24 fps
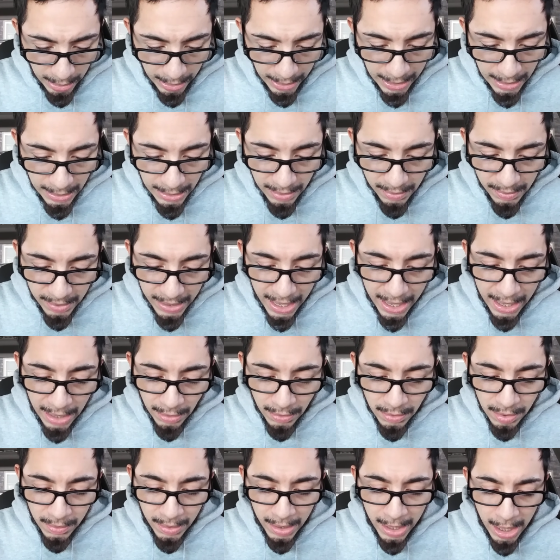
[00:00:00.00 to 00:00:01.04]
And he said
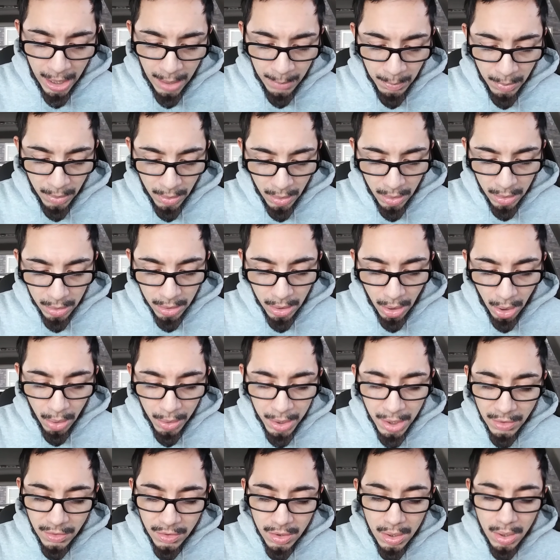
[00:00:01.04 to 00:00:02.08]
unto them, Go
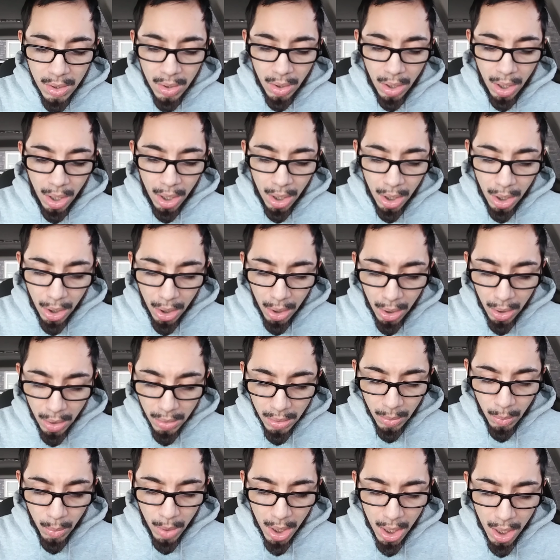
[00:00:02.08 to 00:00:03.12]
into all
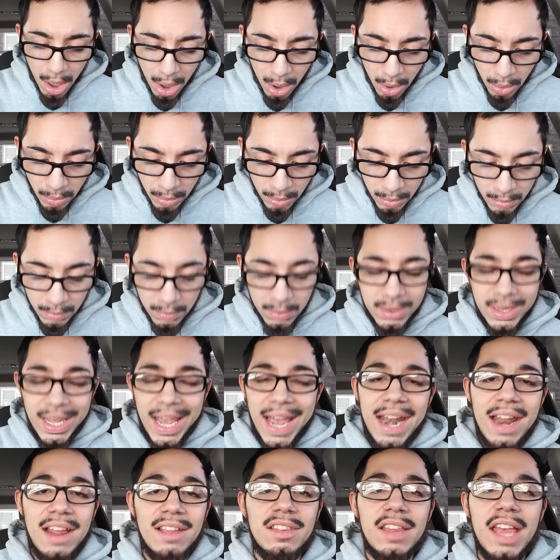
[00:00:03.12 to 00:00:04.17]
the world.
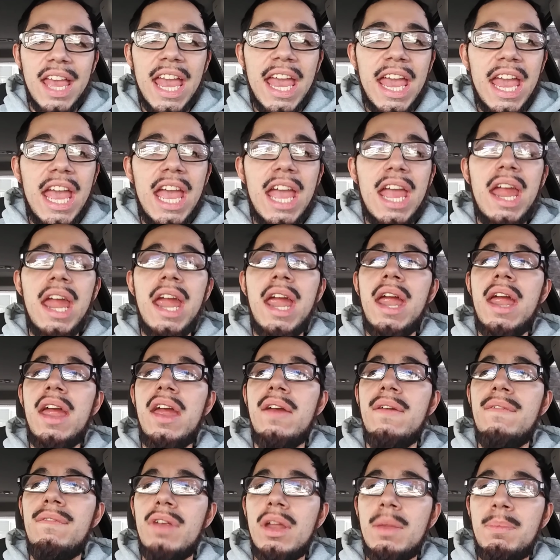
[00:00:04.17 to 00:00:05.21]
That is
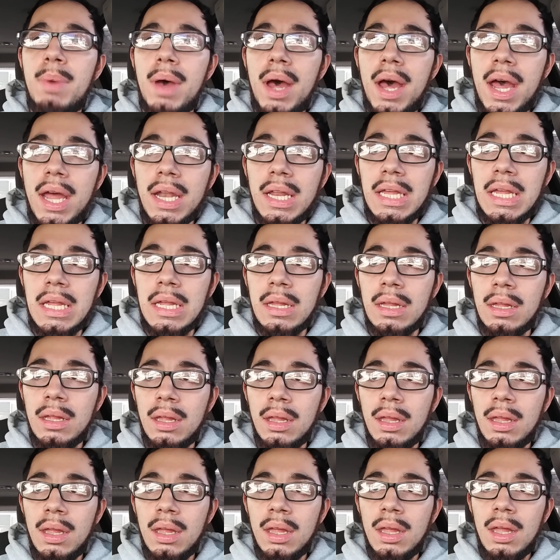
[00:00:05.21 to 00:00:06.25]
everybody.
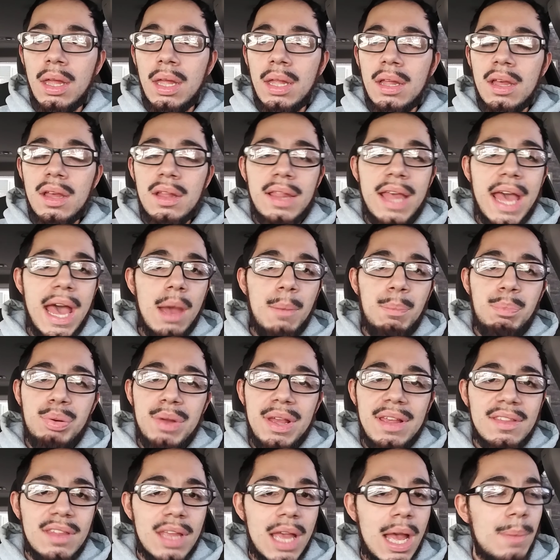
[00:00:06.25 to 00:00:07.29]
That
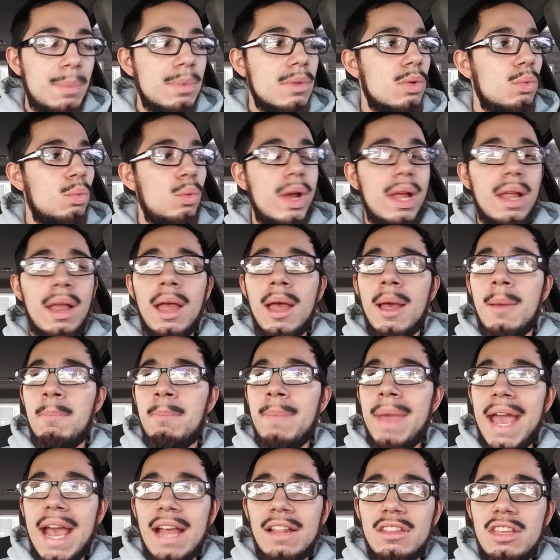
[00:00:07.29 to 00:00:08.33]
precepts with
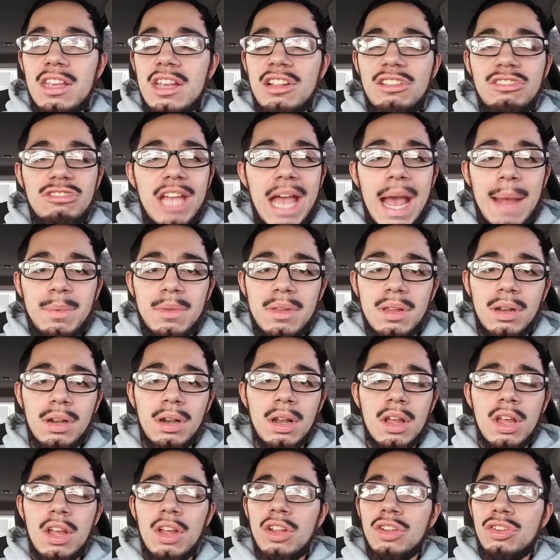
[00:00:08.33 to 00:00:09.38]
Matthew chapter
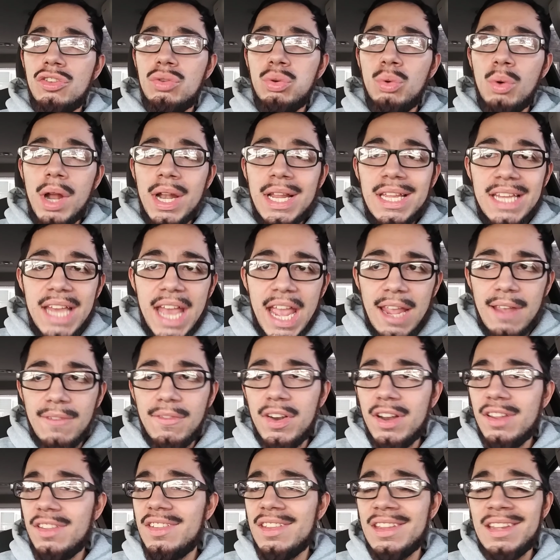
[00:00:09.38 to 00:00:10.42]
28,
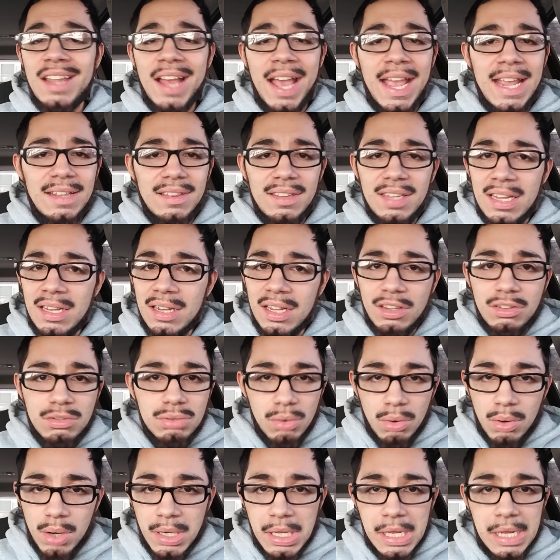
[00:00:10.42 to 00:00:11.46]
verses 19 and
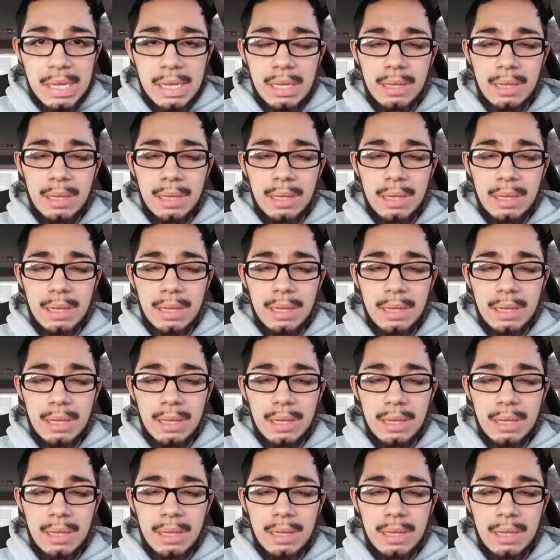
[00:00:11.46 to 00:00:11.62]
20